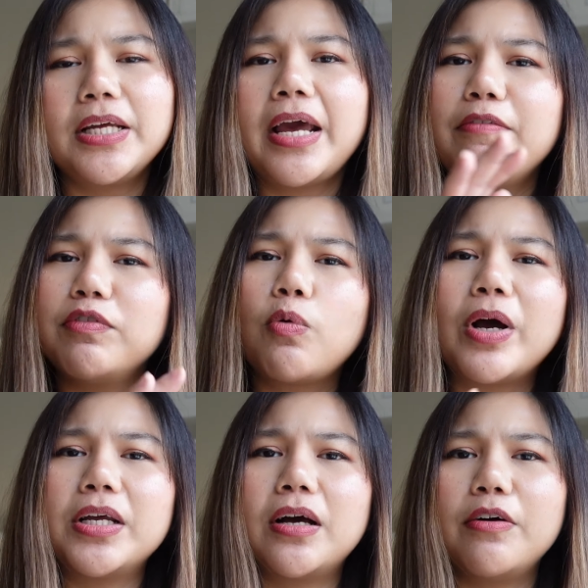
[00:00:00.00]
They have
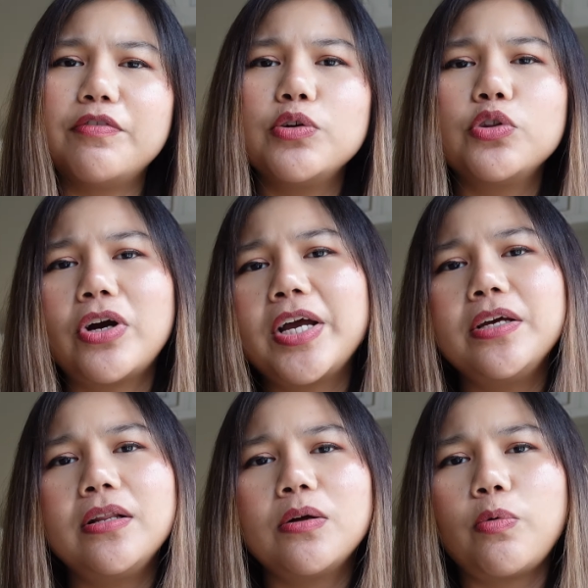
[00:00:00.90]
quite a few
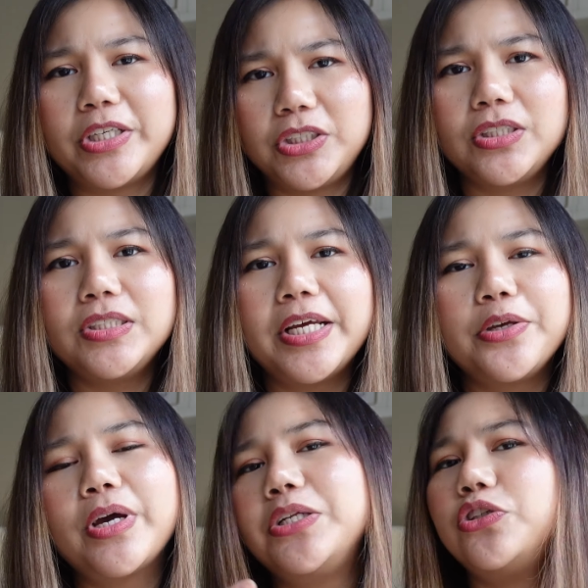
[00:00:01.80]
trial questions that
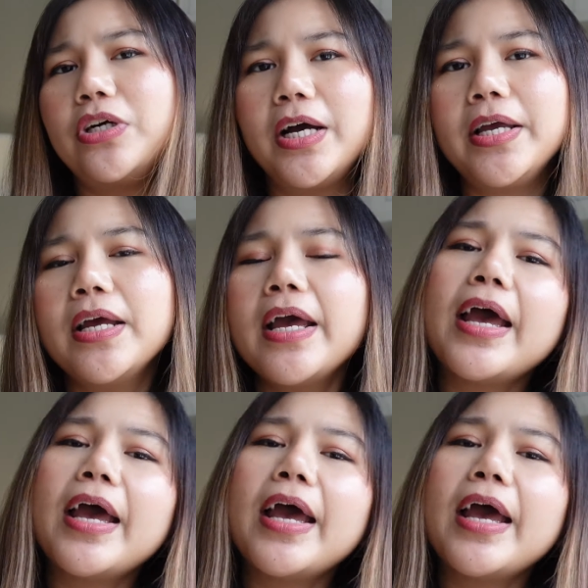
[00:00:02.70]
you can try,